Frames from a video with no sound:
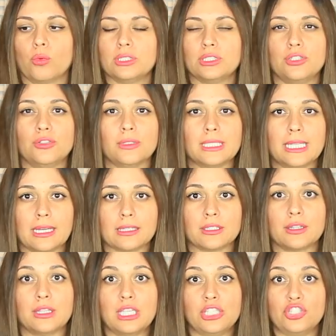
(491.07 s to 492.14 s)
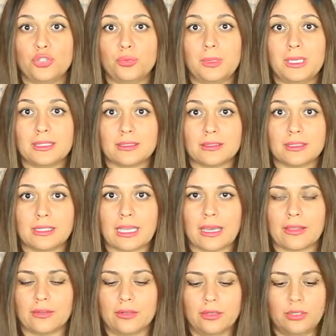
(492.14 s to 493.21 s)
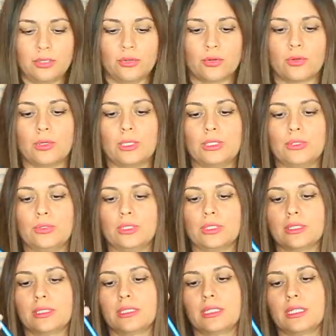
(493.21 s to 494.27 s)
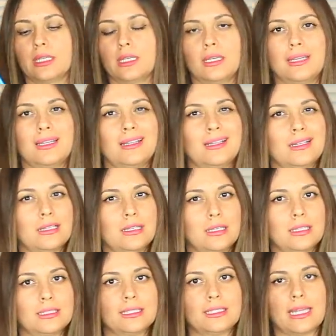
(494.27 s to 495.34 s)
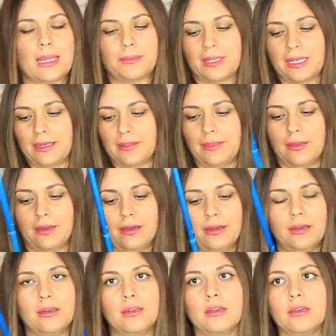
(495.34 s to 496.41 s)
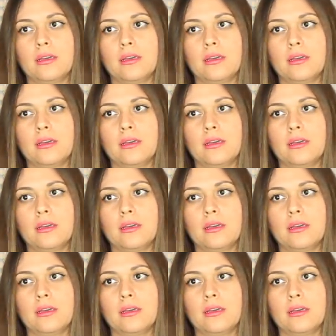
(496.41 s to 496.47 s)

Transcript: Once you attach these two pieces together, you're going to just snap that in there.